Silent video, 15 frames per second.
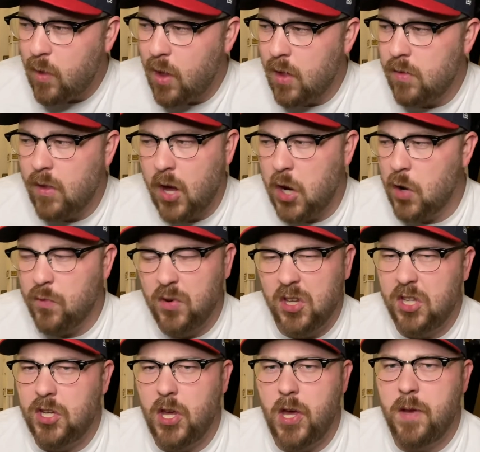Not
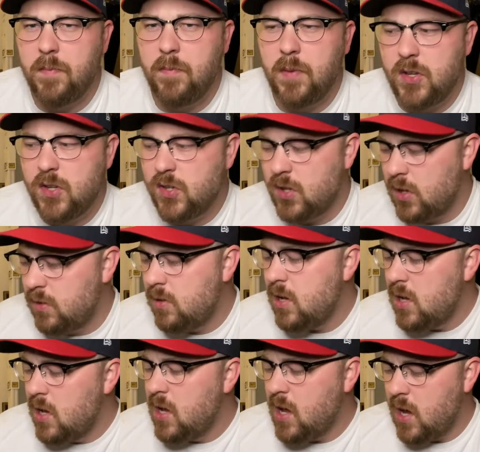overly done, but just a
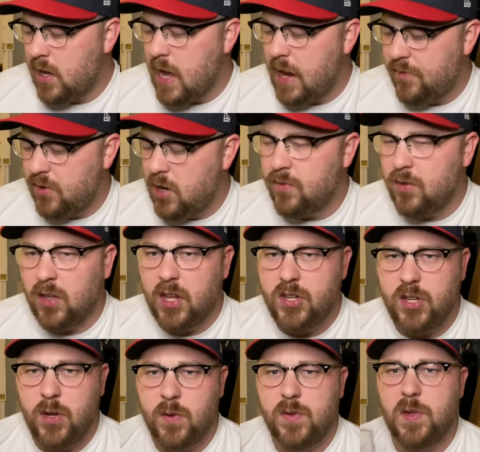kind of enough to let
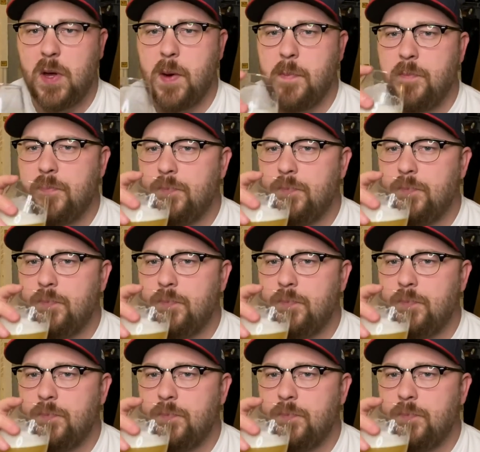you know it's there.